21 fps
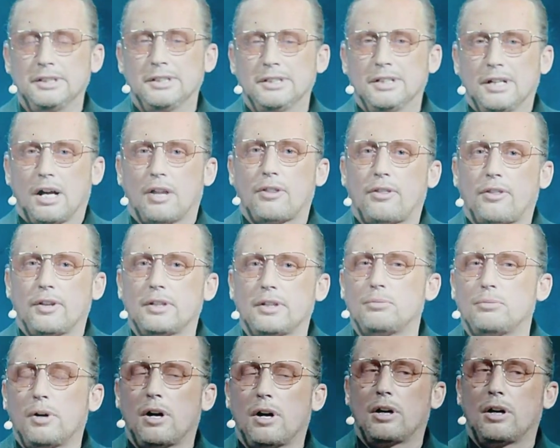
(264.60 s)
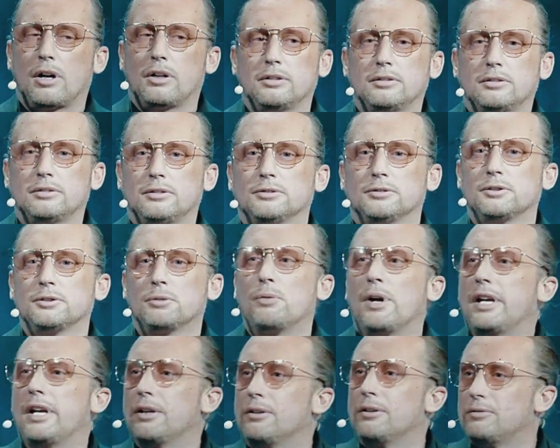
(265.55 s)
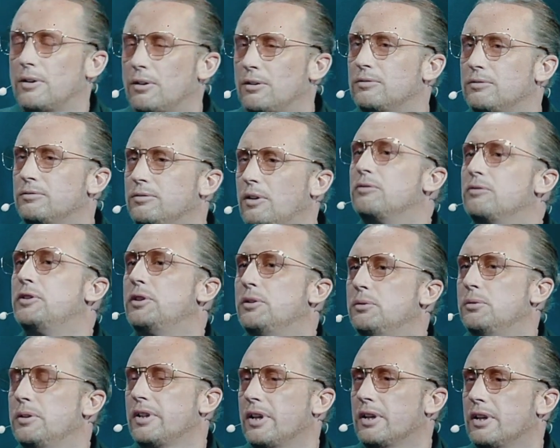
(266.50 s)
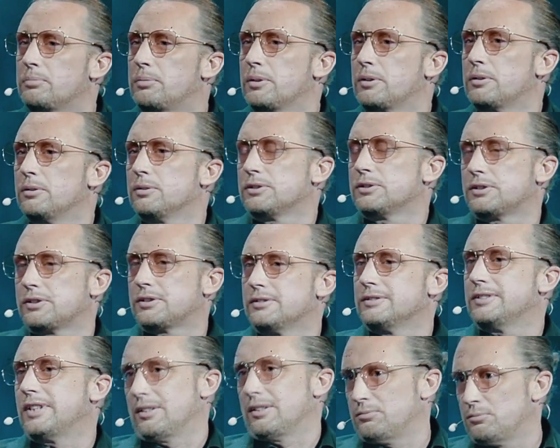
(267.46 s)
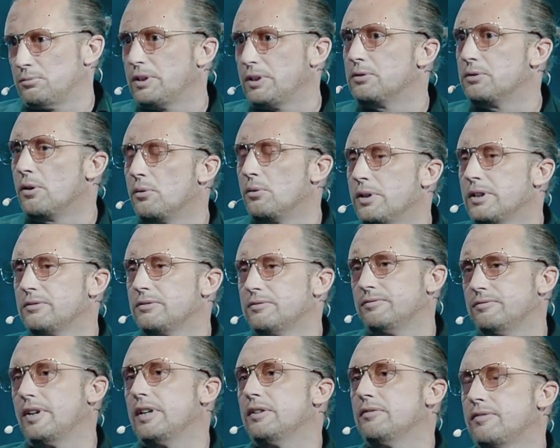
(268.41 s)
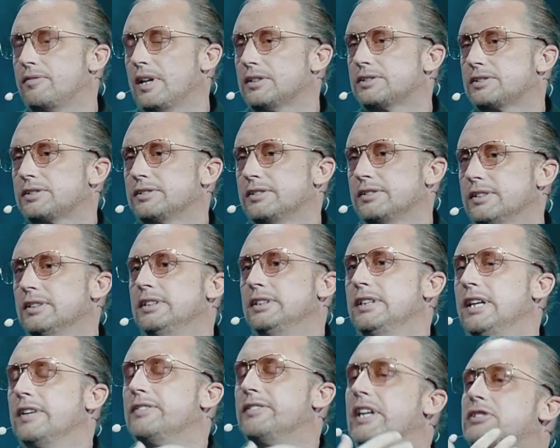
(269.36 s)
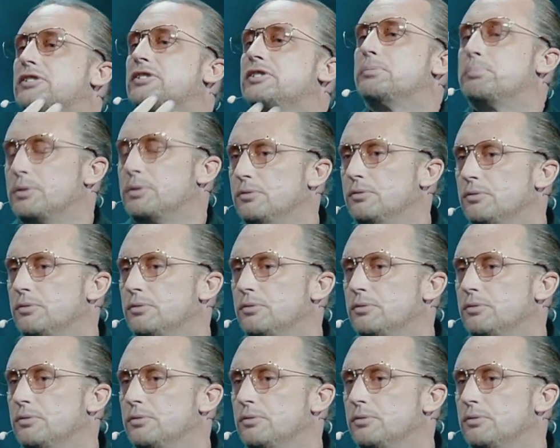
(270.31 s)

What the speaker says: I think we are on the way of doing that, because we're growing very fast, and that's the proof